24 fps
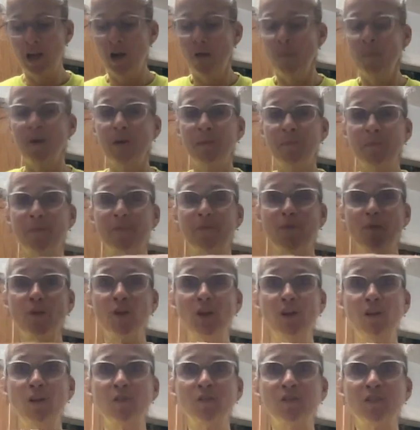But before
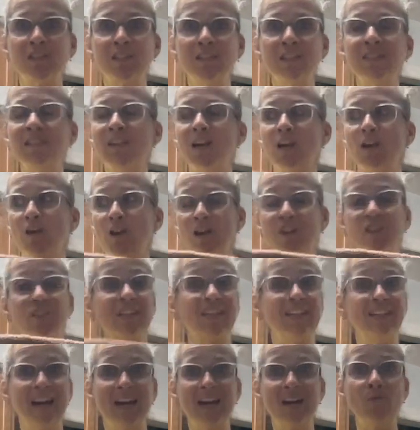you use this, you actually
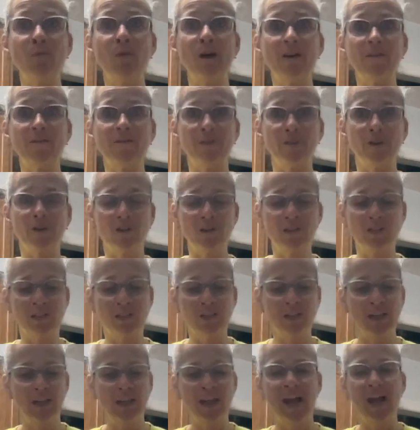get it wet
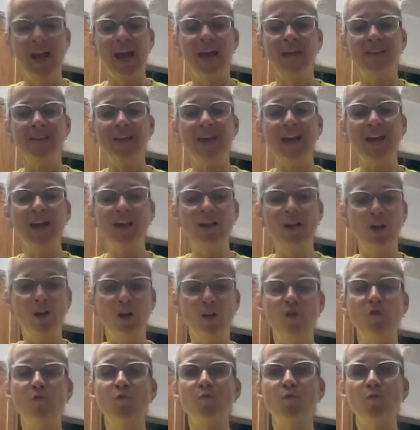first, and then
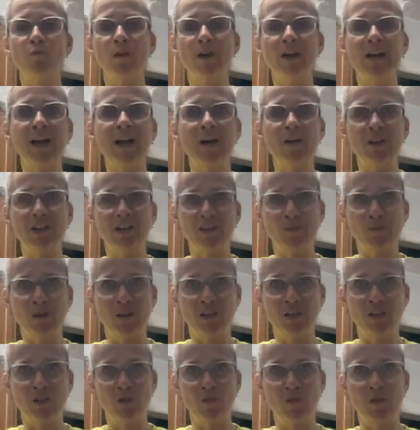you wring out as much
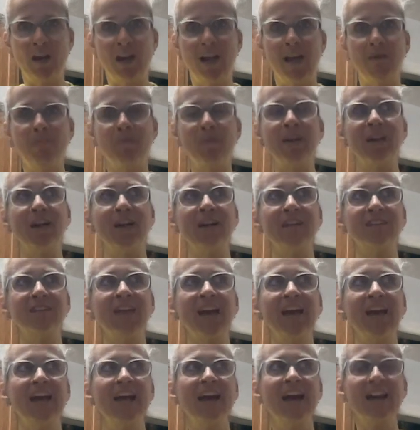as you can, because
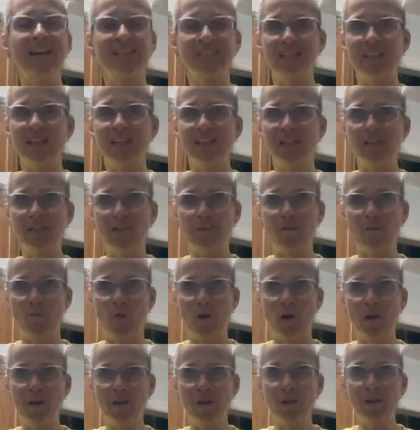excessive
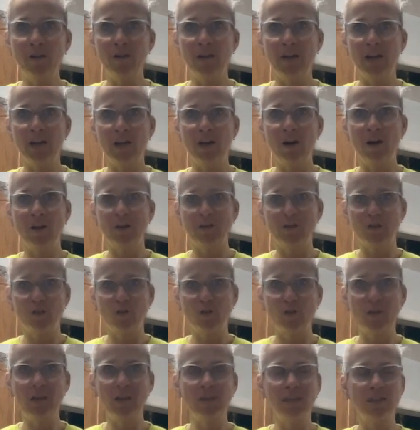water can cause
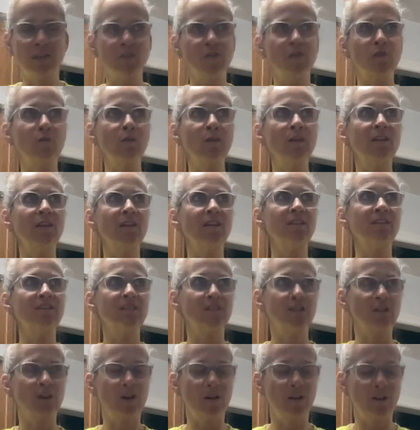streaks. There's 3 things
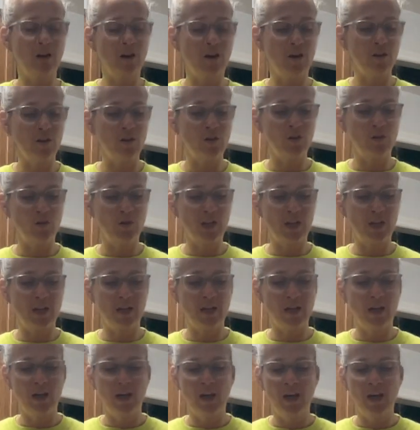that can cause streaking.